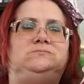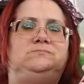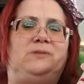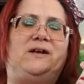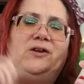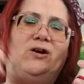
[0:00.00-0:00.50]

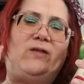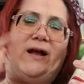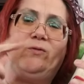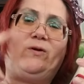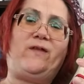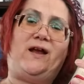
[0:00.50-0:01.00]
But you know, like
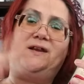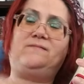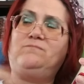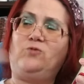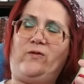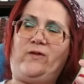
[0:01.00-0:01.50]
where they
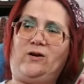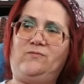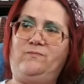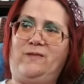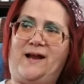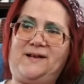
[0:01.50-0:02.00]
where
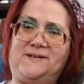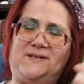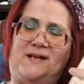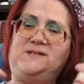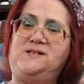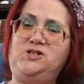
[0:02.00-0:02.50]
they're like
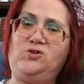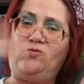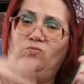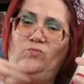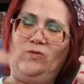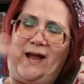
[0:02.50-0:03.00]
sent to do
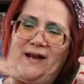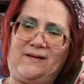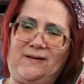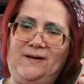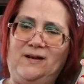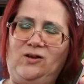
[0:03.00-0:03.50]

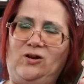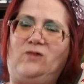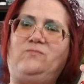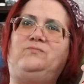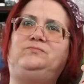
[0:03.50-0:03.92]
like, you know,